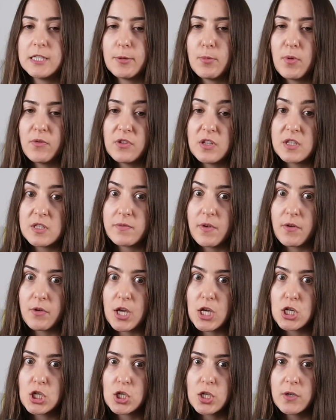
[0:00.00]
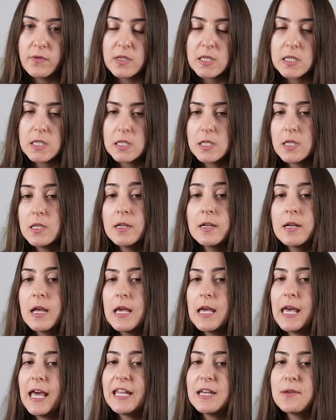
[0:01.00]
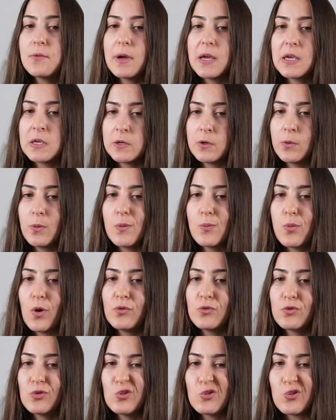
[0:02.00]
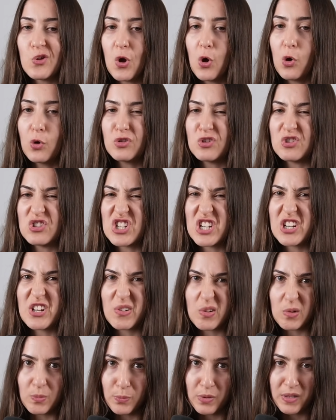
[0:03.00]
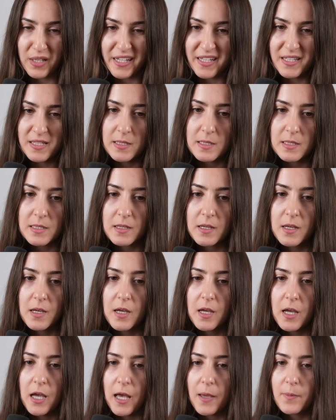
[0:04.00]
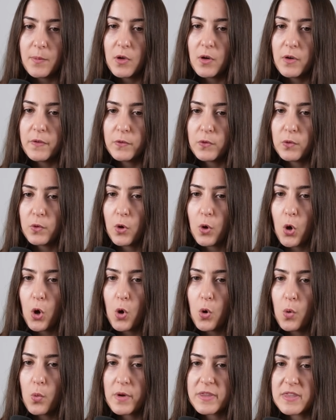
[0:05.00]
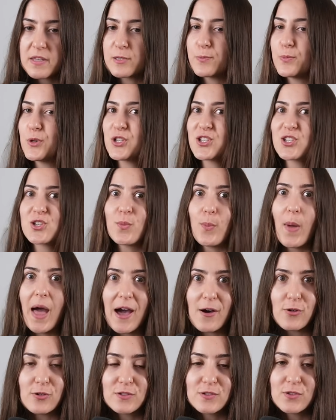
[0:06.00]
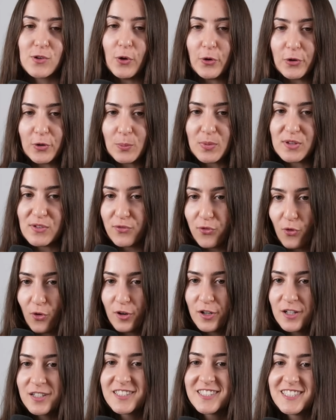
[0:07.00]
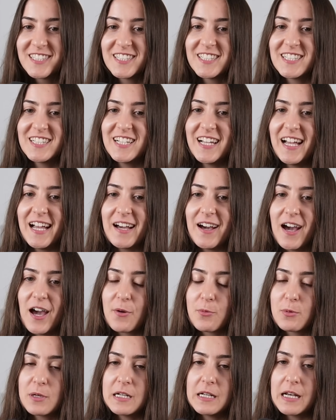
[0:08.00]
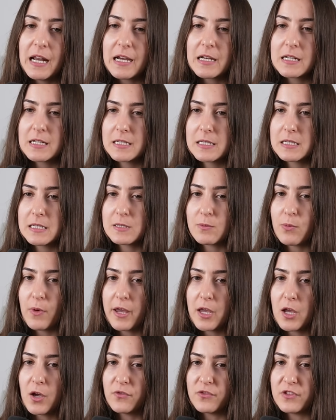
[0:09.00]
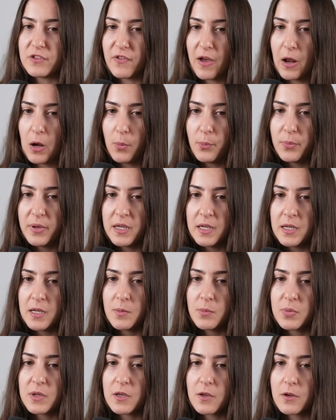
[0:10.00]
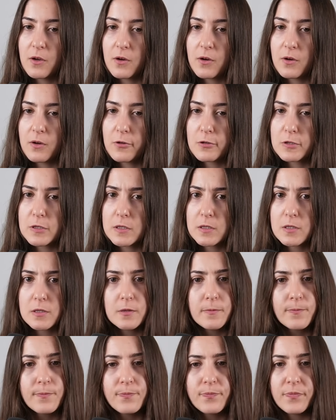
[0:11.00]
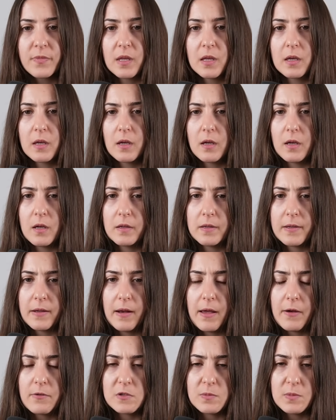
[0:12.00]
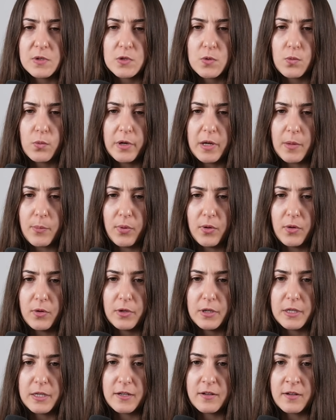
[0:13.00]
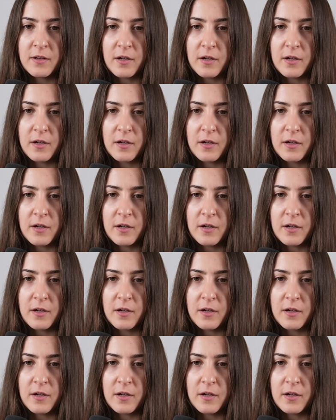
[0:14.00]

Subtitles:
of this variation of the Sicilian. Anyway, here we want to know the general plans. I'm going to go with this bishop out on b4. I really like this way of developing because it allows me to win a pawn in